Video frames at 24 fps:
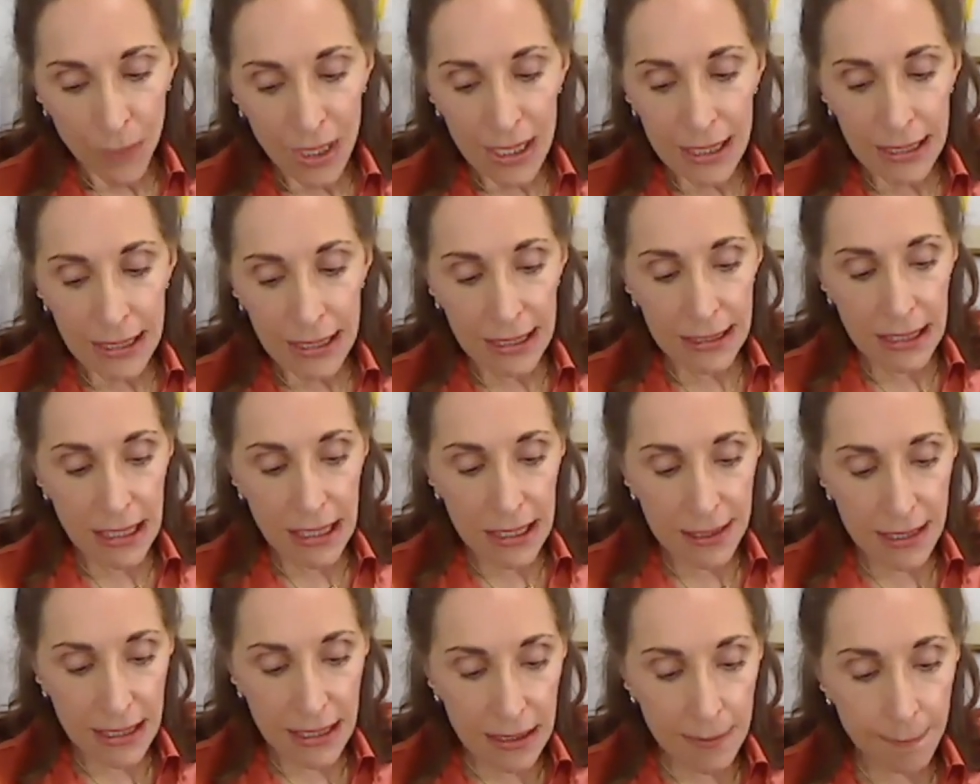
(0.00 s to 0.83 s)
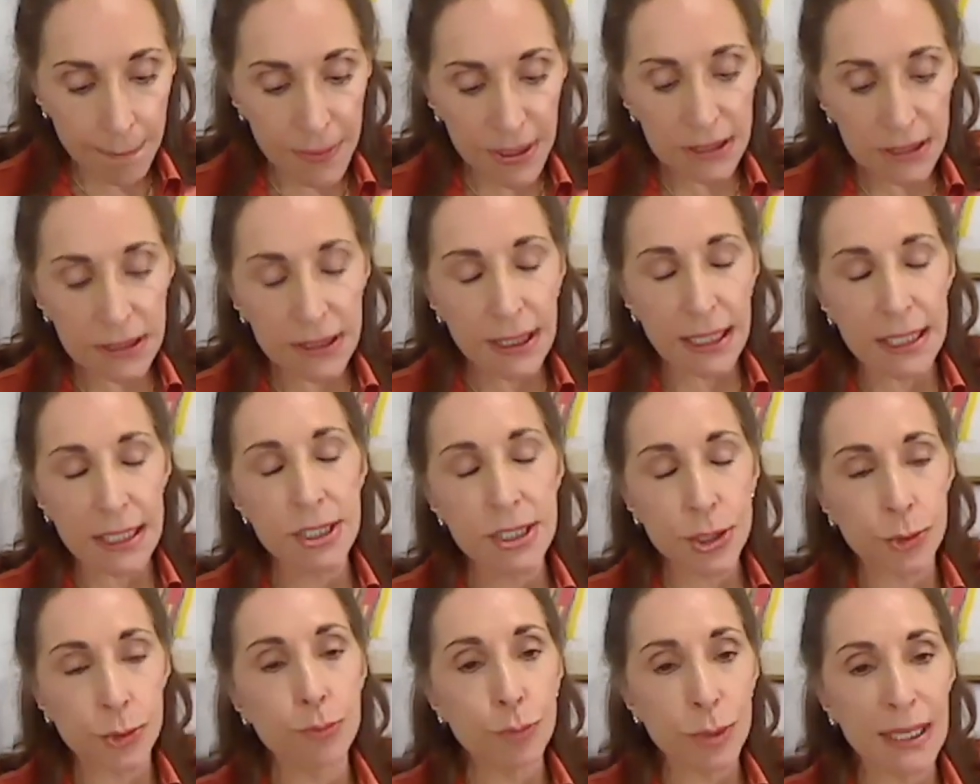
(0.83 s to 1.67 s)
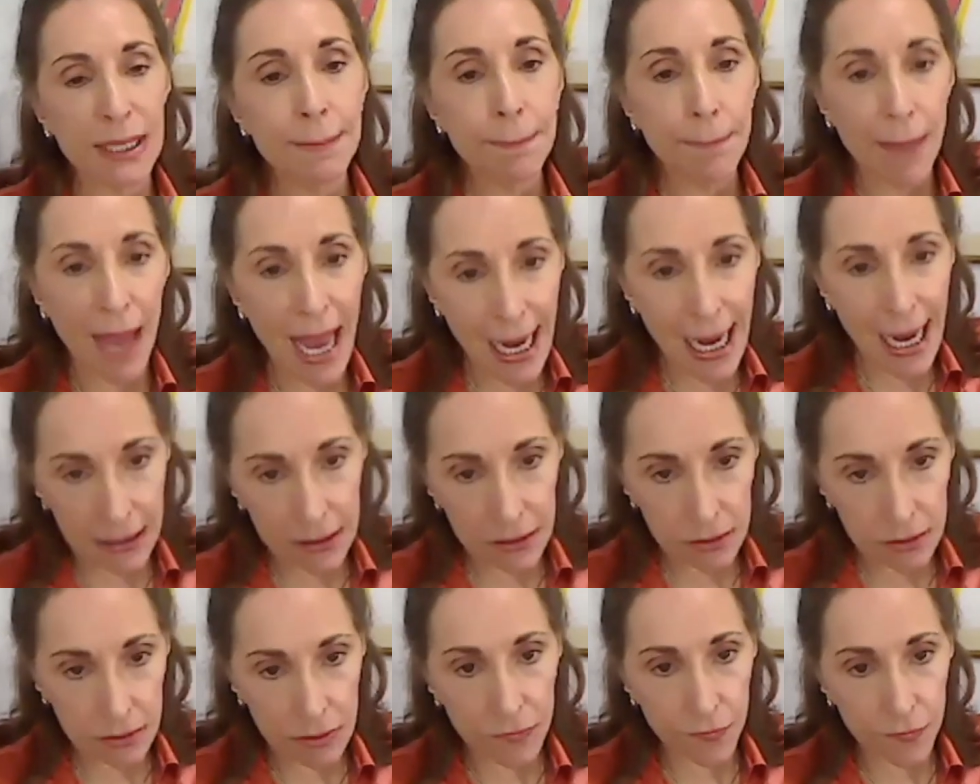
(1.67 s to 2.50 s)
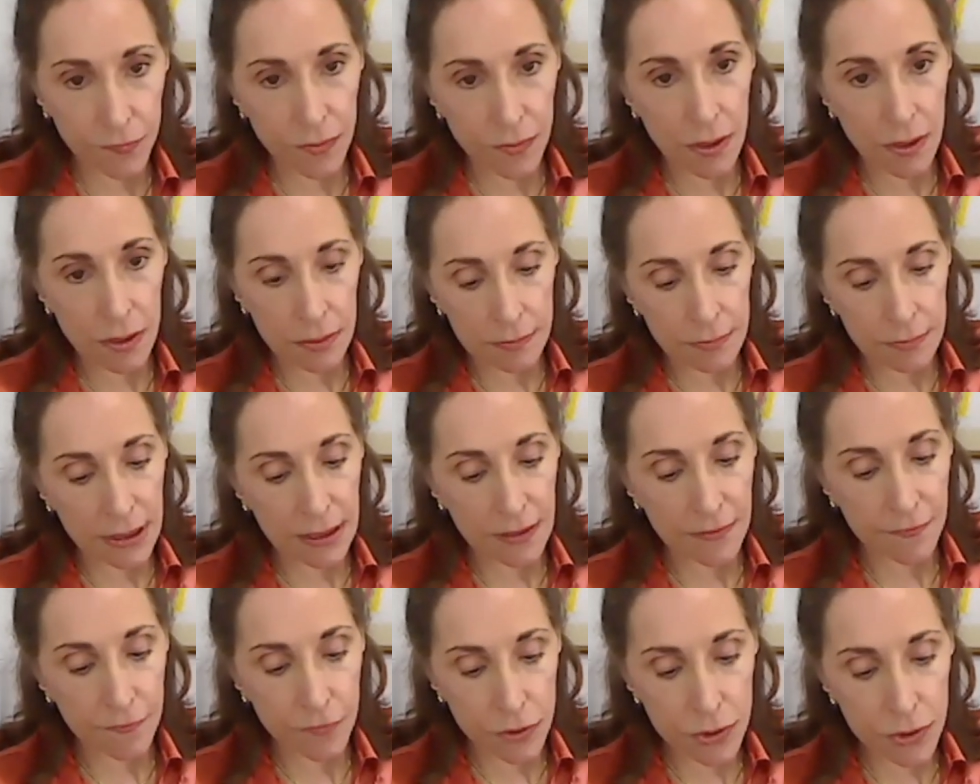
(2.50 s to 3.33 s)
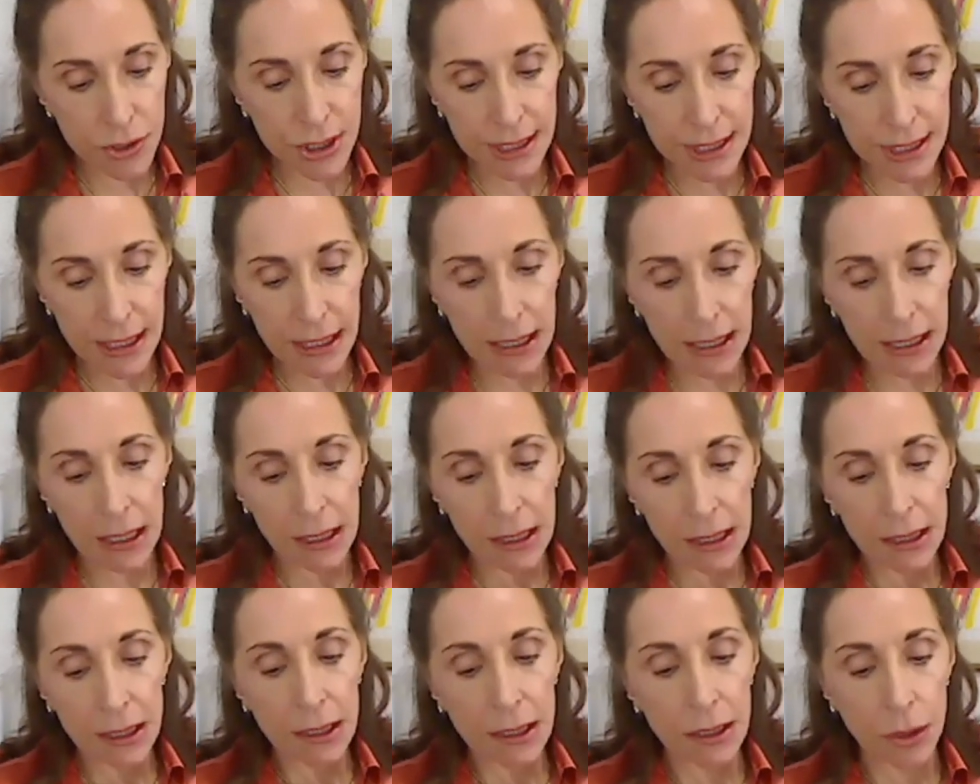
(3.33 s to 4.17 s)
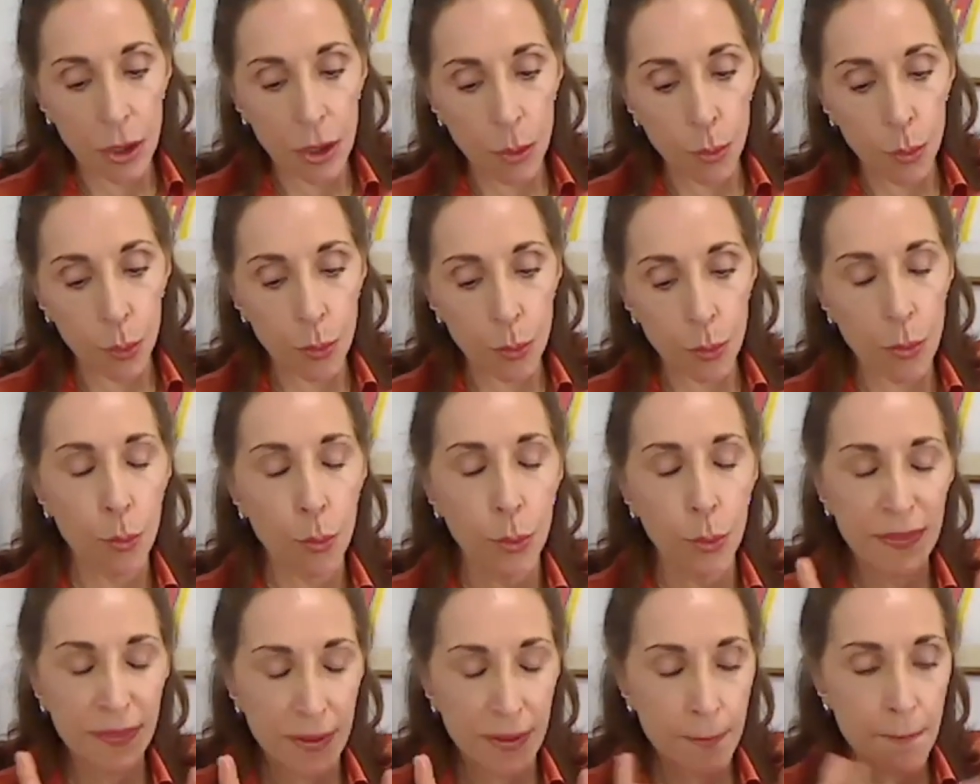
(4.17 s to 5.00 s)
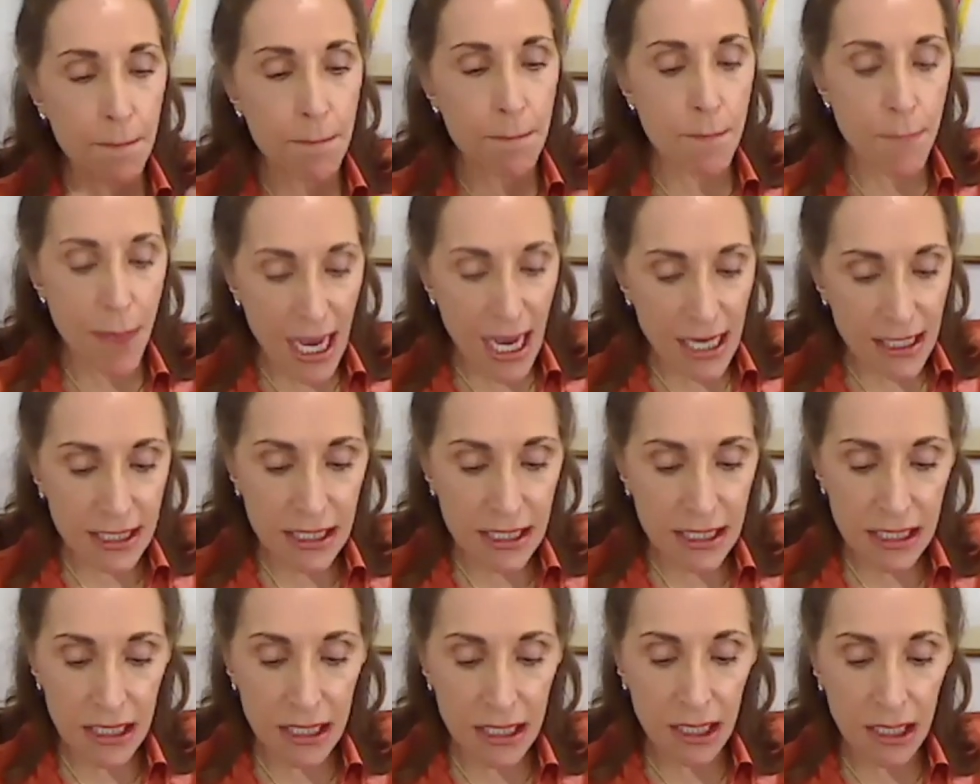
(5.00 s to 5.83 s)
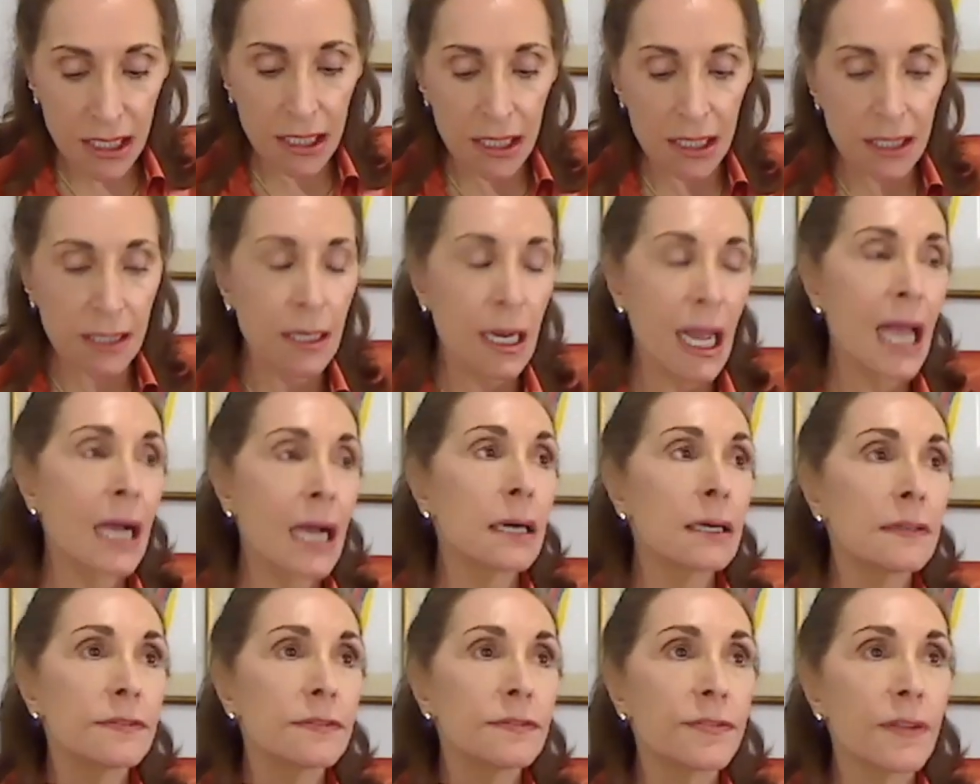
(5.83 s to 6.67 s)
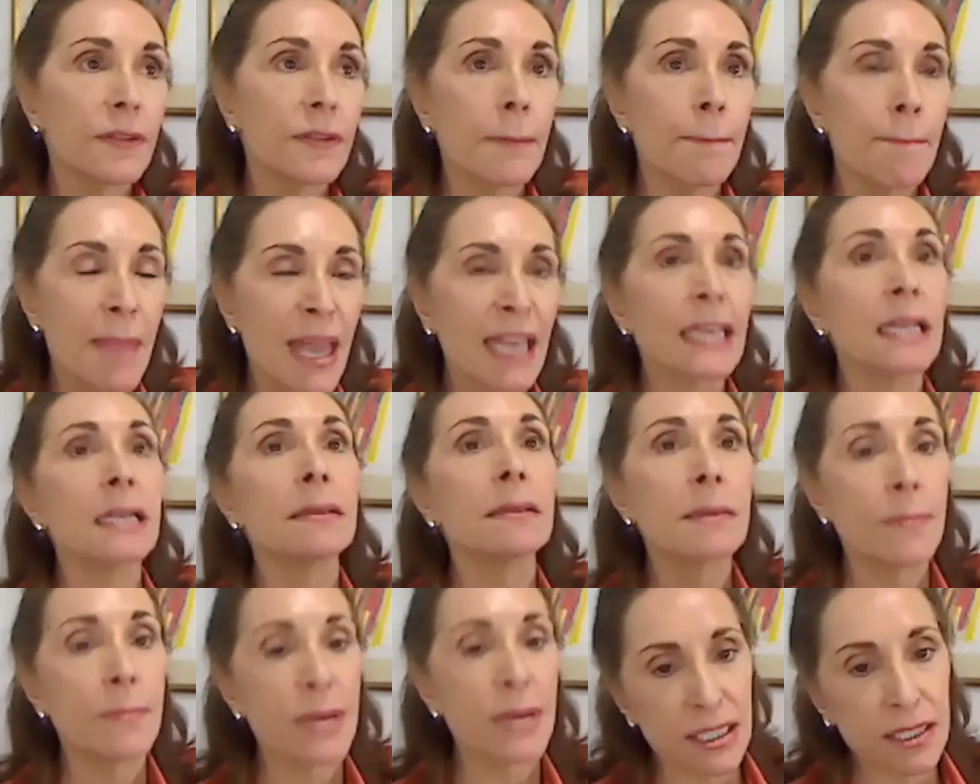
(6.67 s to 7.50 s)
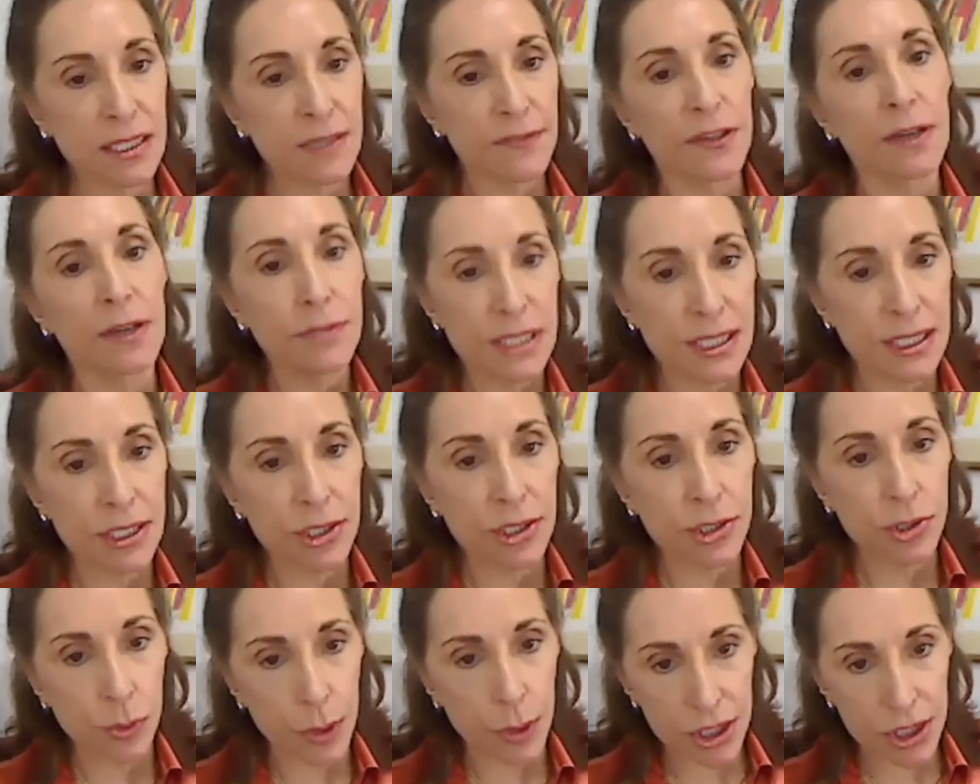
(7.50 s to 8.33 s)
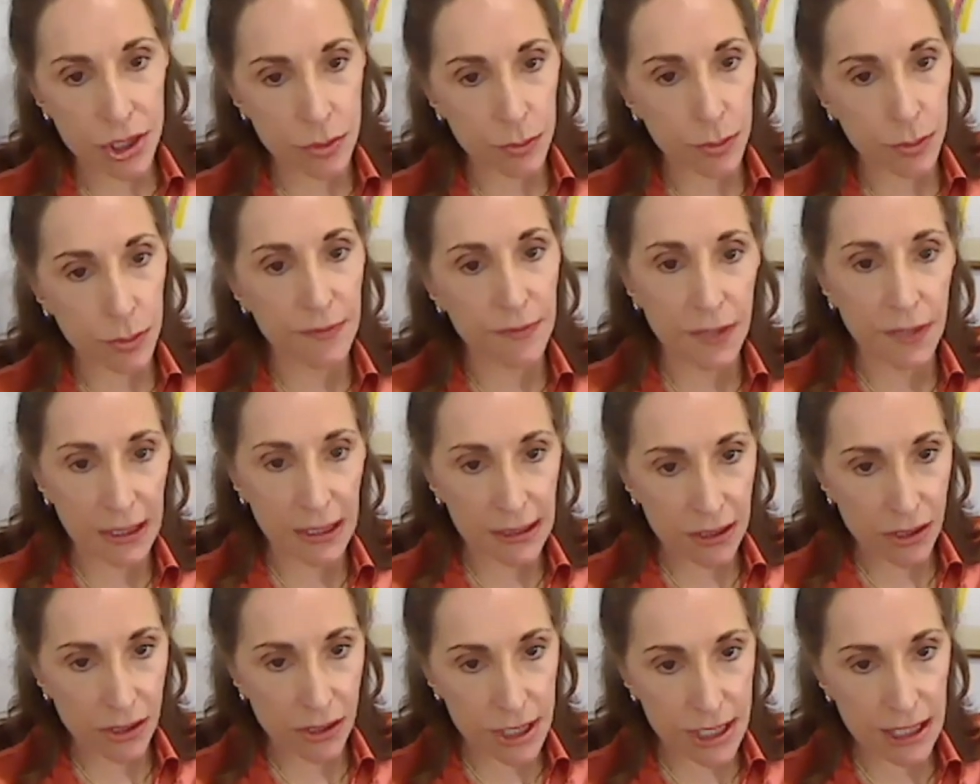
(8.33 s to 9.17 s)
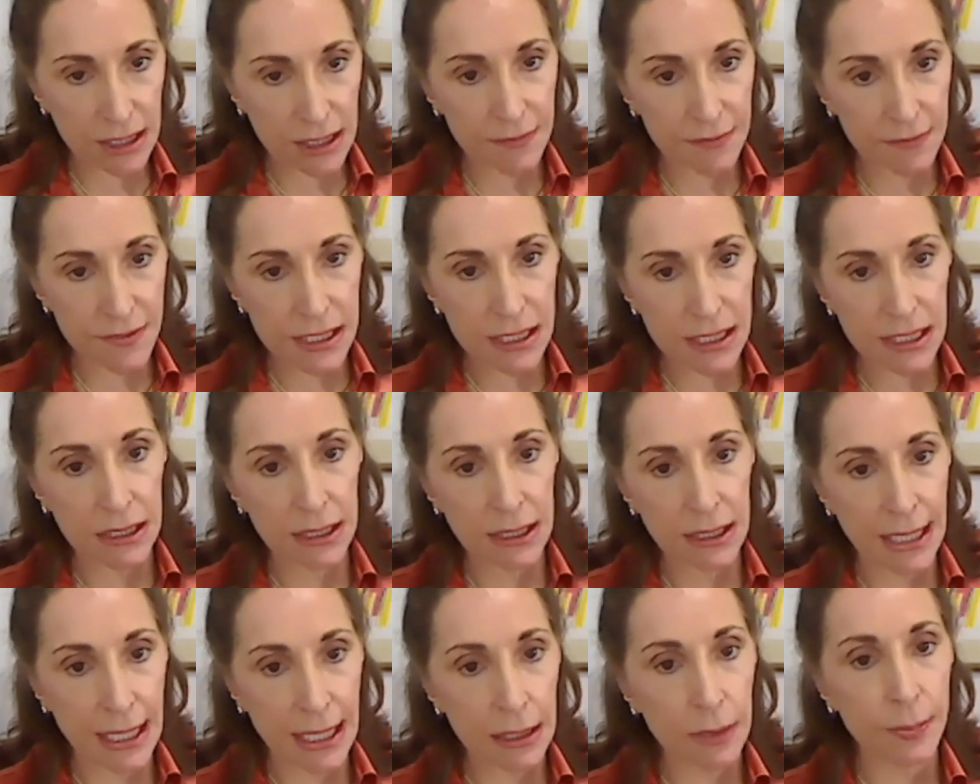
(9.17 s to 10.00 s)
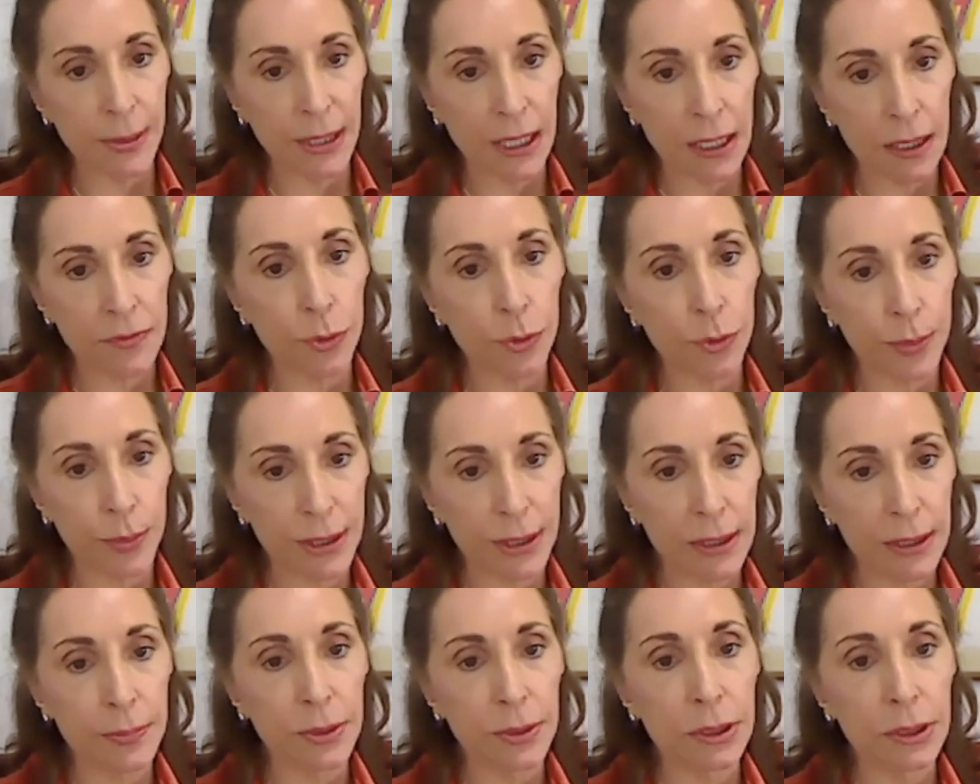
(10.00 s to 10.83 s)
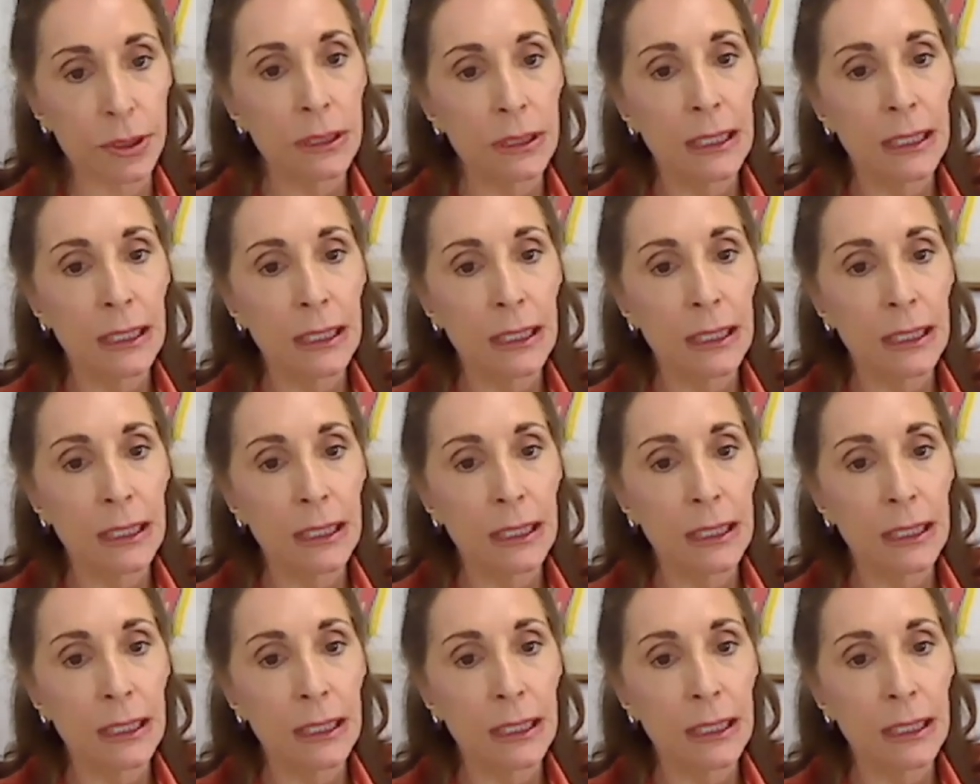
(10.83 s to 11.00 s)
the ability to rebound from adversity with the best of making the best of every situation we find ourselves in and helping other people